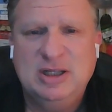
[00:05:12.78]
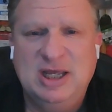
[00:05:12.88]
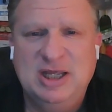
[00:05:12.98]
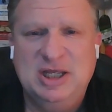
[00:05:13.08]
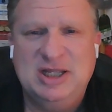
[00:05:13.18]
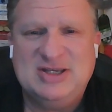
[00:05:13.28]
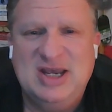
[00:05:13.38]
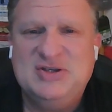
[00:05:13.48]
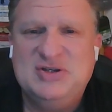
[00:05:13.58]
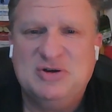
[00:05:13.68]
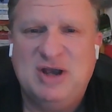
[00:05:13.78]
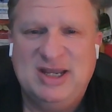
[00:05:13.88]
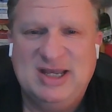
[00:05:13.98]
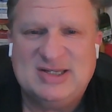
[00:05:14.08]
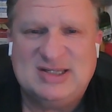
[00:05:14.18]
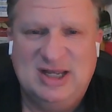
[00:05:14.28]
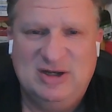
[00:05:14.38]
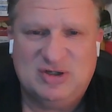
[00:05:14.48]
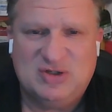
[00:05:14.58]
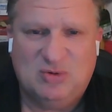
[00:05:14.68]
it, it's easier, I guess,
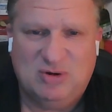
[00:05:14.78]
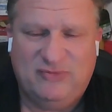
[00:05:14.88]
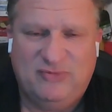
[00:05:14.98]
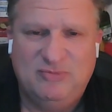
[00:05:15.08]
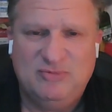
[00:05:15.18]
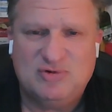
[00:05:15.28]
then to sort of